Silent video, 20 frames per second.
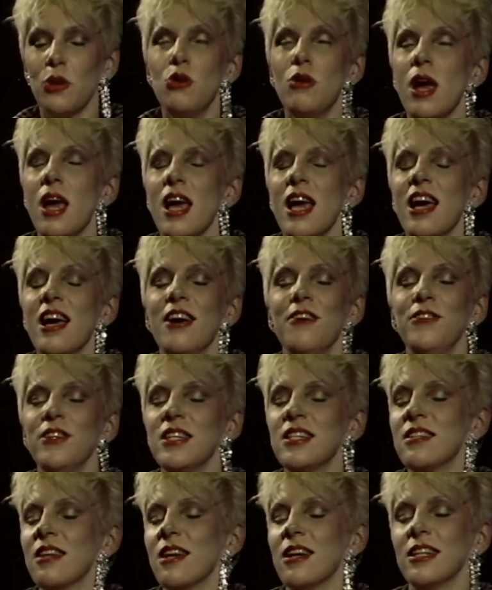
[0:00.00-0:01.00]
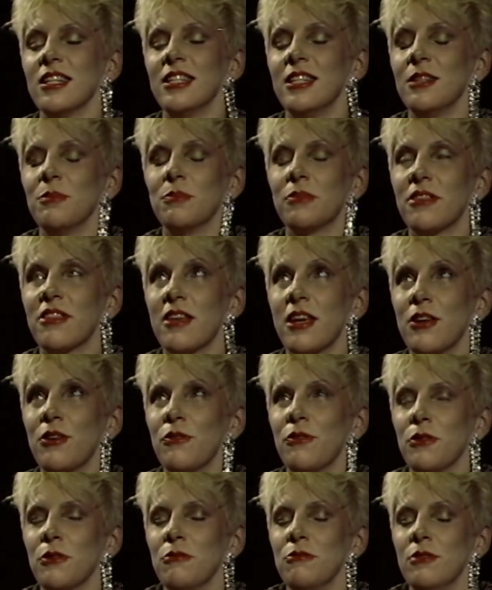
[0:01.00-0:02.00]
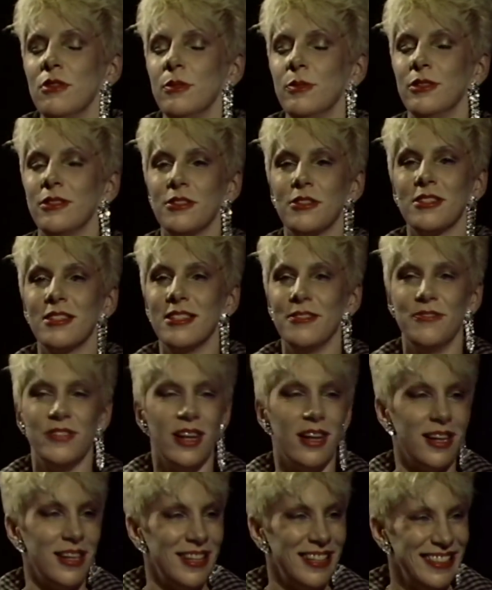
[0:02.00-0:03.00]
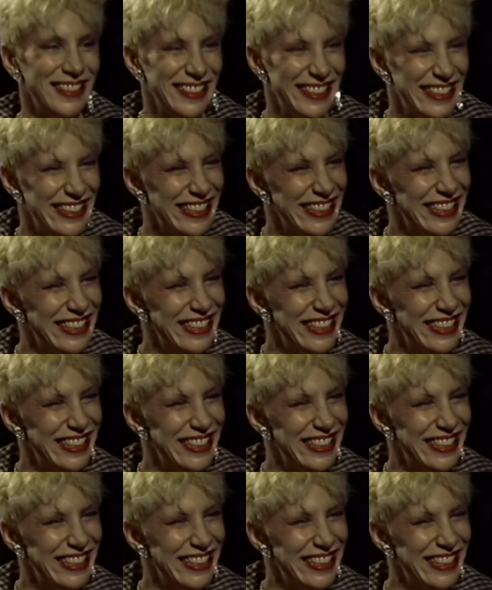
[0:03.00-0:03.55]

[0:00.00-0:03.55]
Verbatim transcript: whoever started it, thank you for the rumor. It's divine. There are